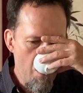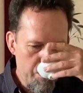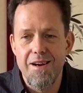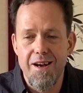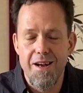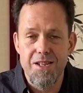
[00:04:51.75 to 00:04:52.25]

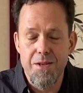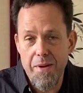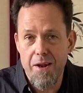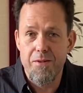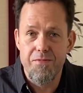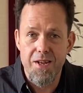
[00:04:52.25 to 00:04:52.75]
It's a
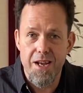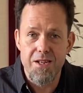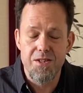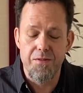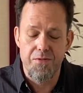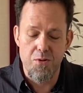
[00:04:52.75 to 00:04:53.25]
matter of
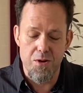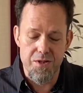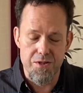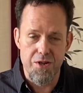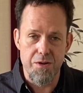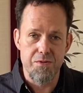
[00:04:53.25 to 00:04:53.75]
taste, of
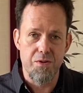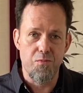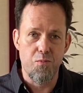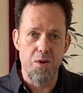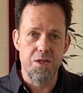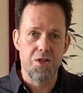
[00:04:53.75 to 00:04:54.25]
course, in terms
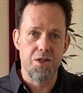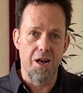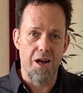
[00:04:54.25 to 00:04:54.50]
of which